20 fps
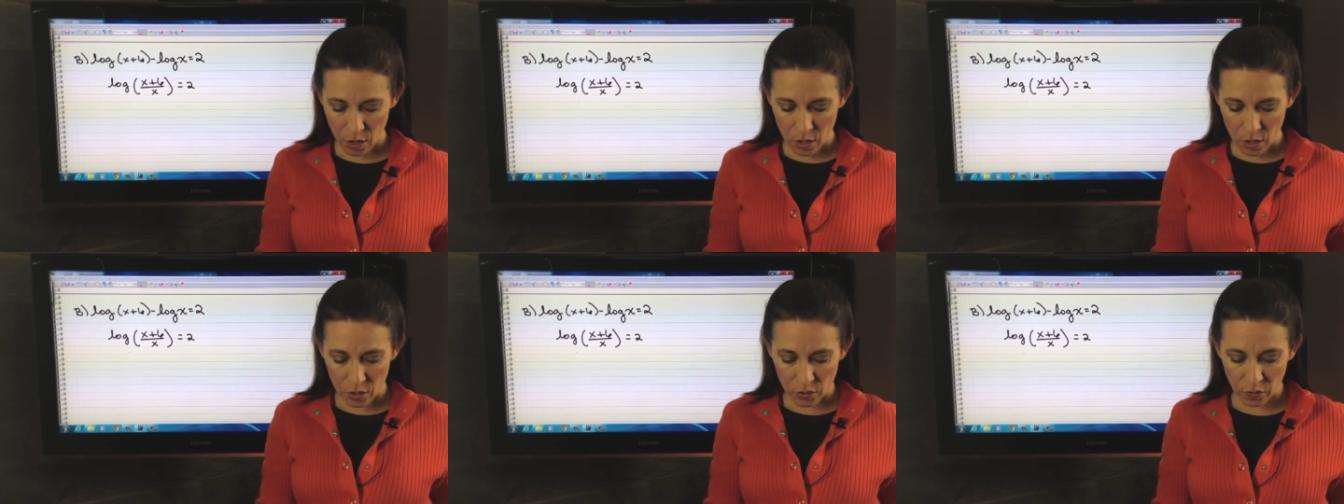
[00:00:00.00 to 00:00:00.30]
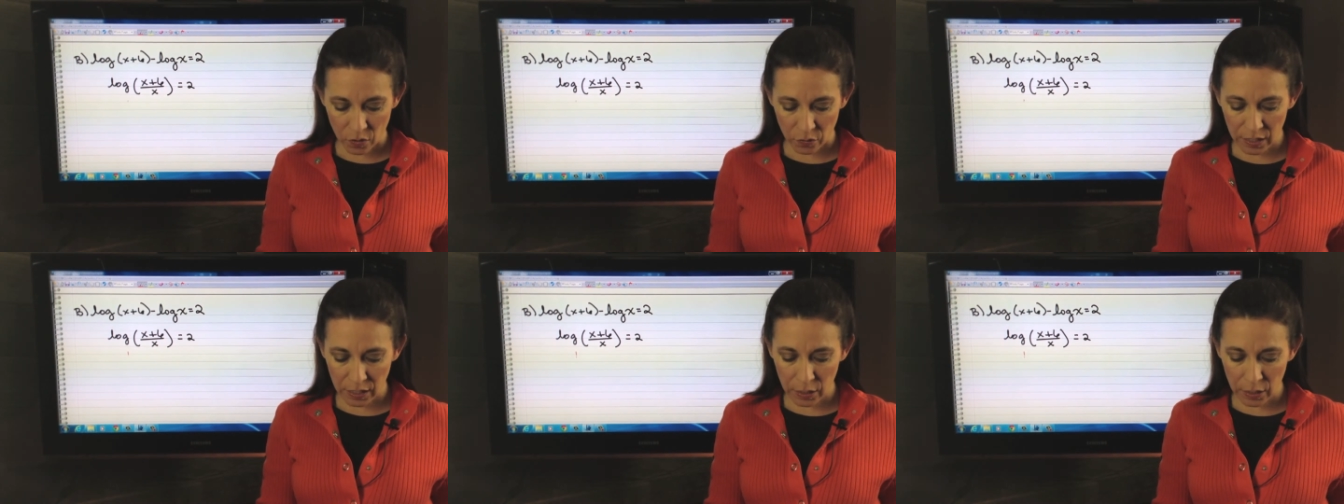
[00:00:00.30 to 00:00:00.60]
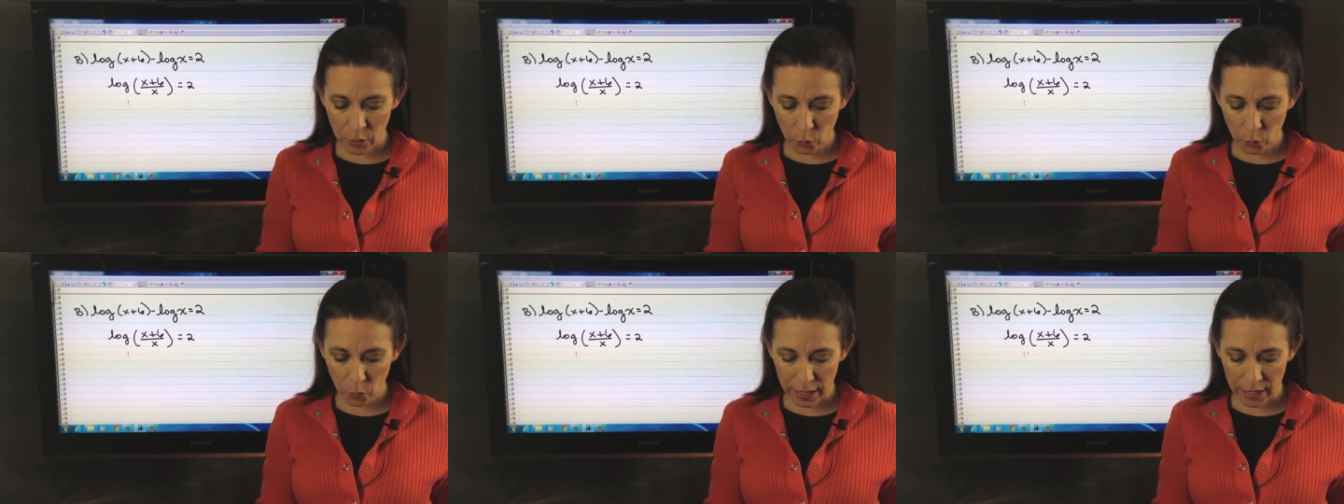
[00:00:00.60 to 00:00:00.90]
So if you need
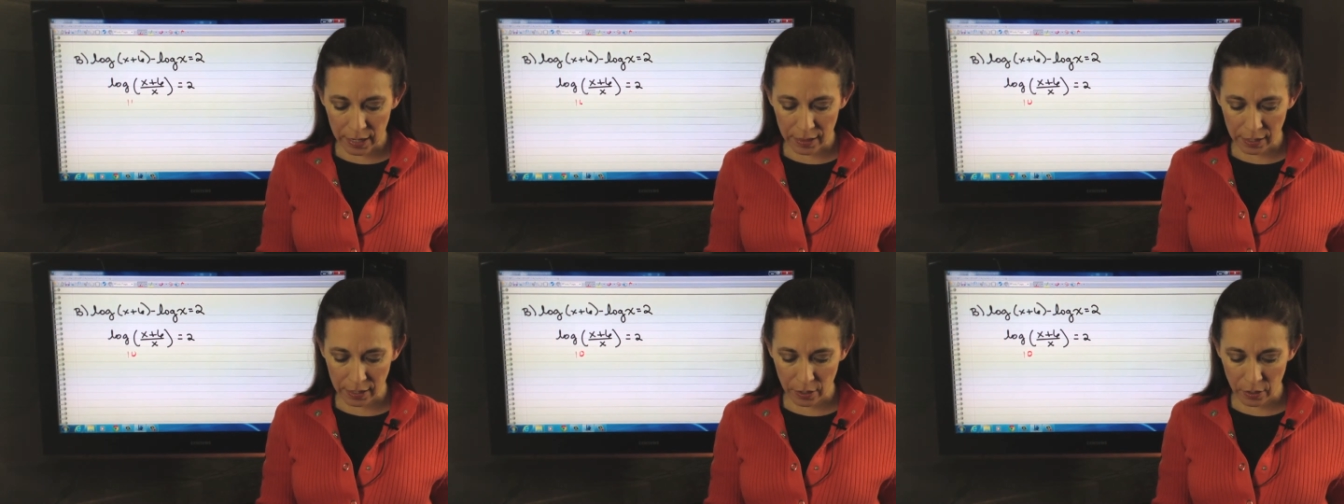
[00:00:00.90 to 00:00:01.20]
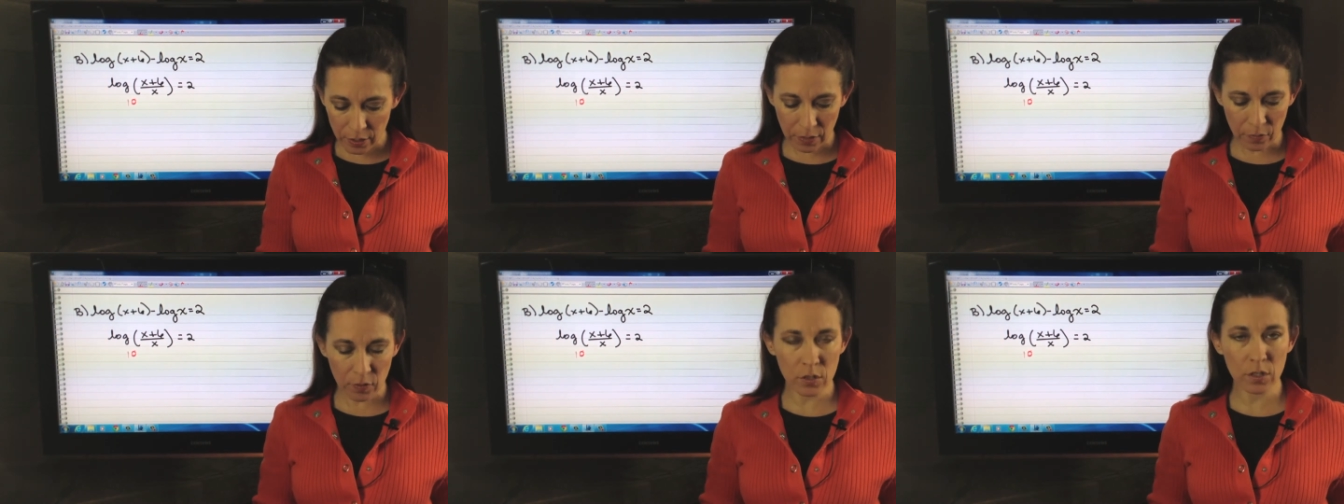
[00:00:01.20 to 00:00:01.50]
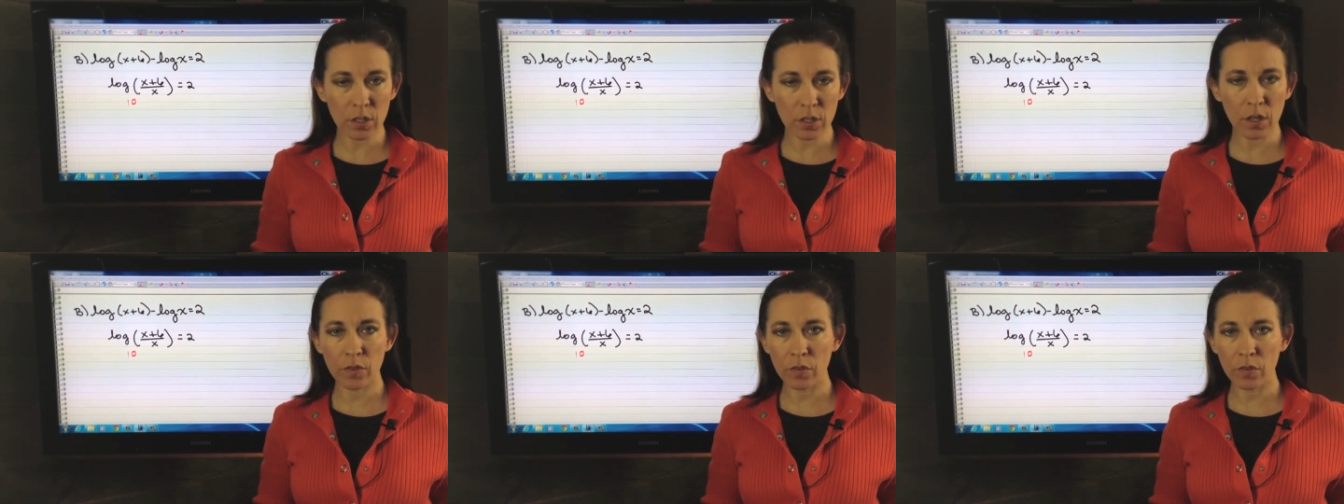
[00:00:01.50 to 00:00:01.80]
to write it there to give
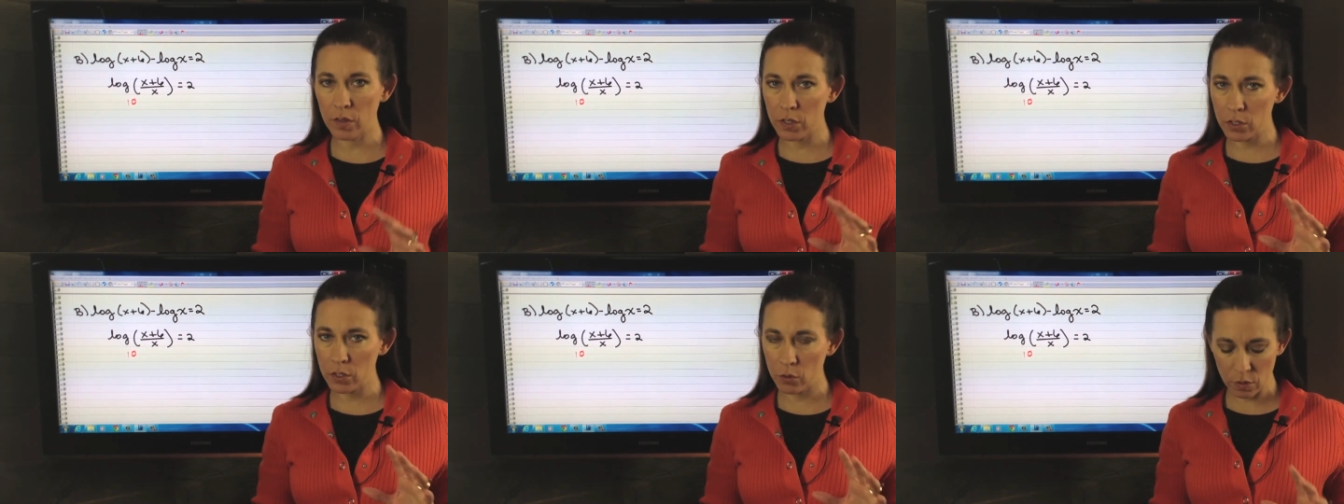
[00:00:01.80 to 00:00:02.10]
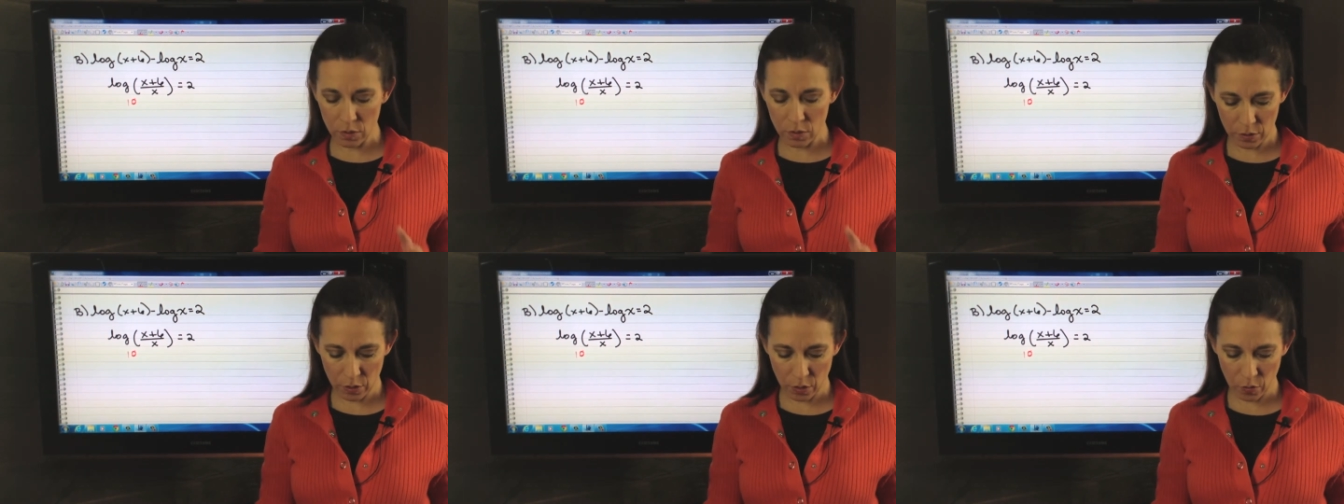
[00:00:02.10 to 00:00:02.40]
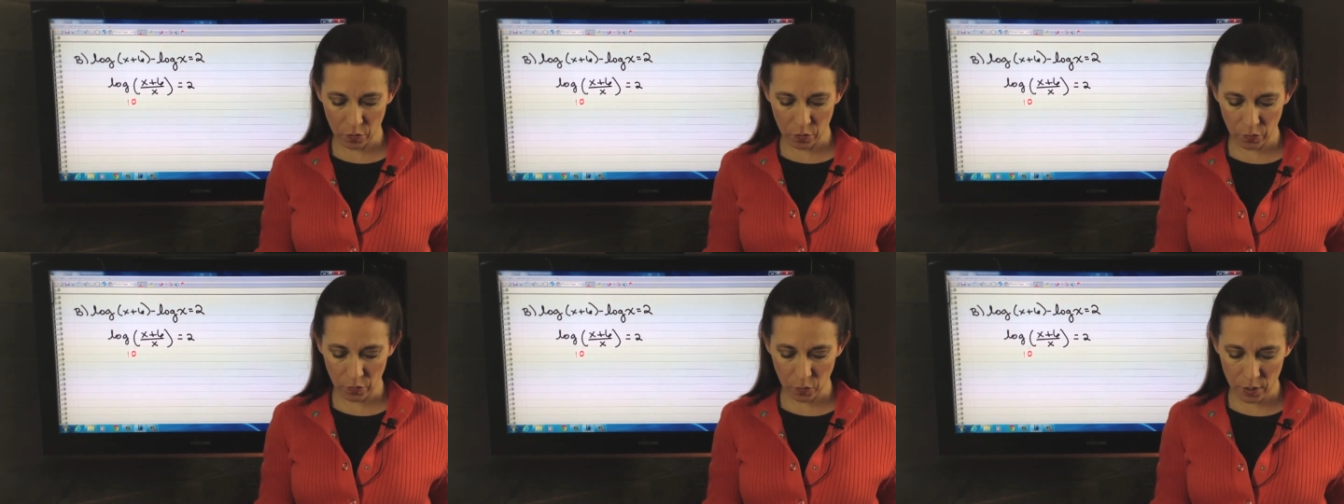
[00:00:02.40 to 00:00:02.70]
yourself a visual,
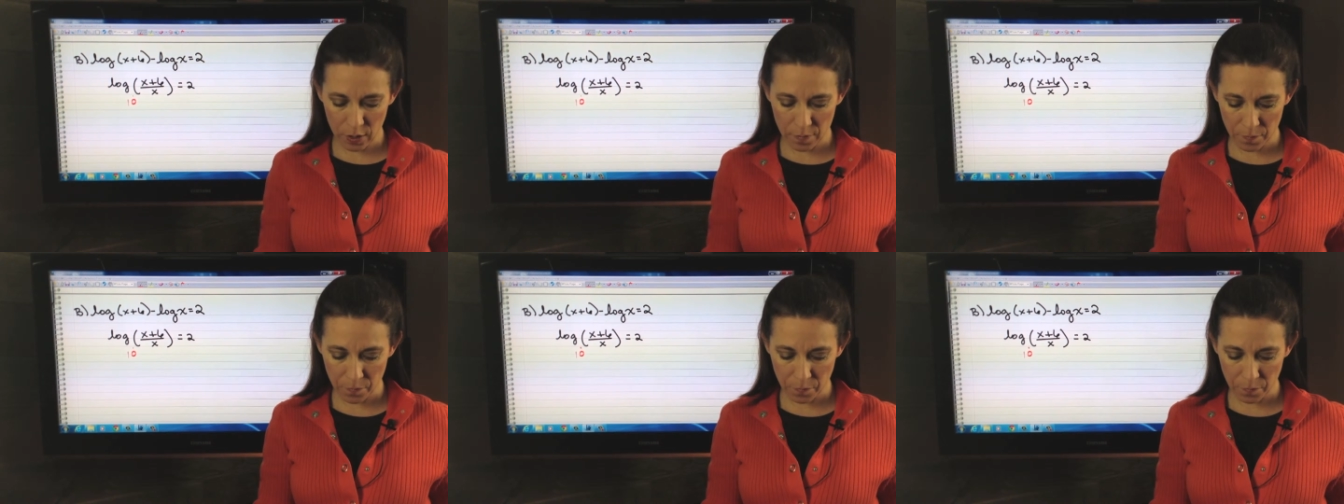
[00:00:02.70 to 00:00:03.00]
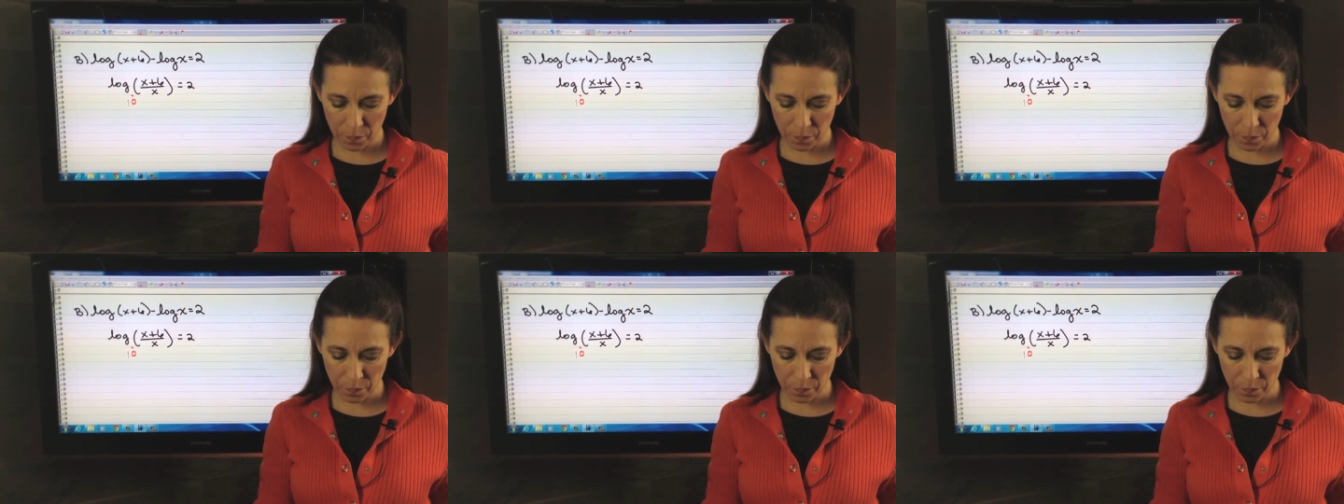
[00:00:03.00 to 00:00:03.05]
go for it.